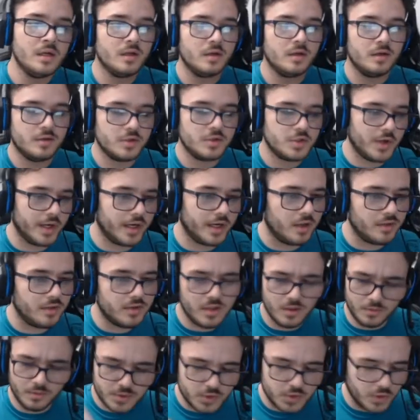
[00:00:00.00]
join,
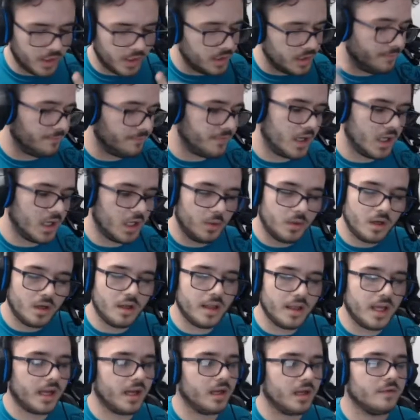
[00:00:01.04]
you know, join and follow all
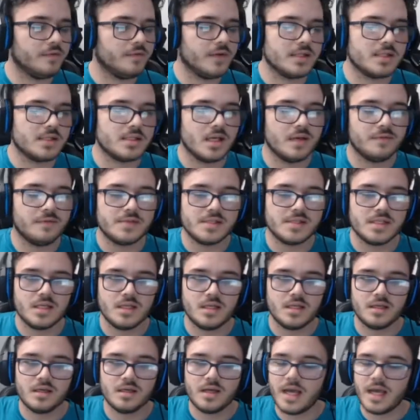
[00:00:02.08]
that kind of fun stuff.
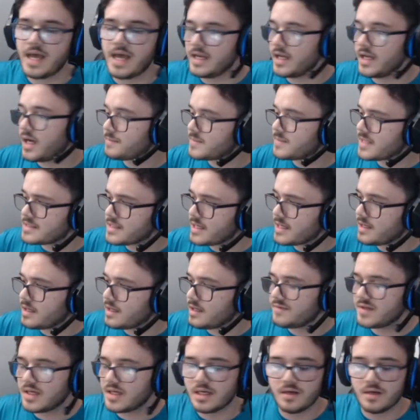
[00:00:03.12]
See any updates I
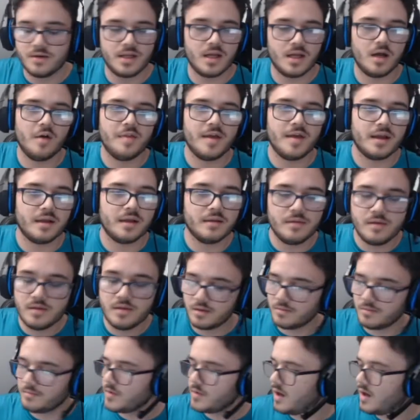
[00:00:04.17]
give out, all that, you
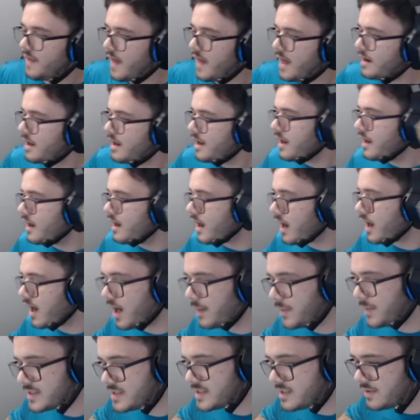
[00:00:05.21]
know, all that.
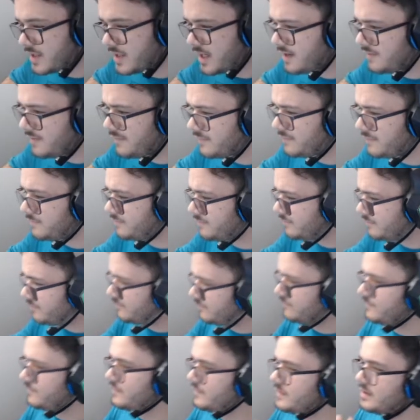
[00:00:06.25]
Because um, I don't
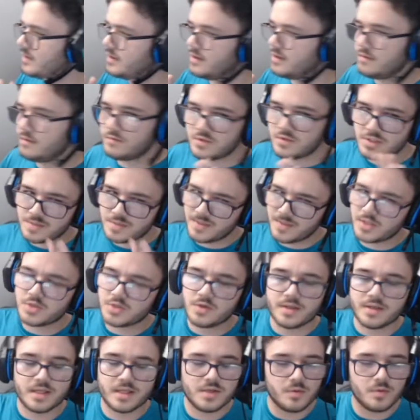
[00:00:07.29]
just to make
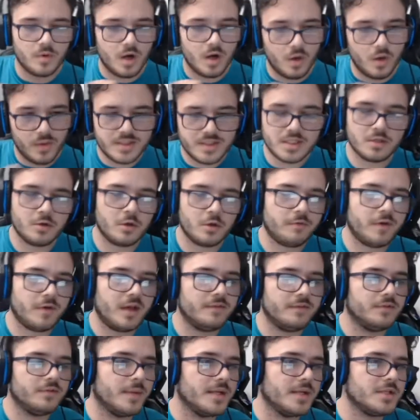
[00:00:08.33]
sure that you always get
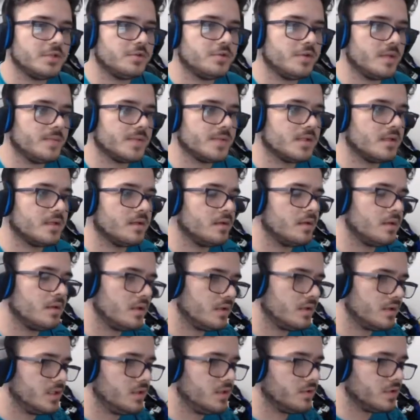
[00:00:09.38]
notified for my streams and
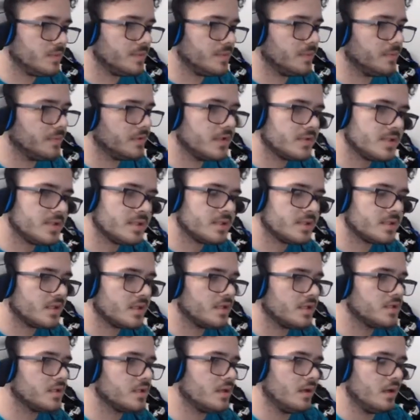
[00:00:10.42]
YouTube uploads and
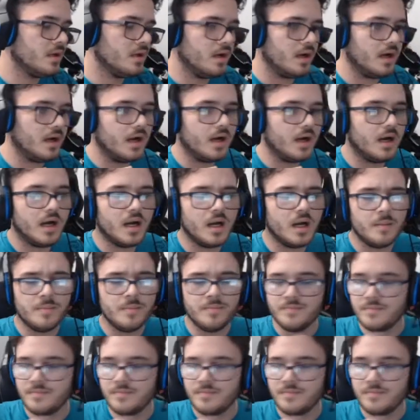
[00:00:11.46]
such, um,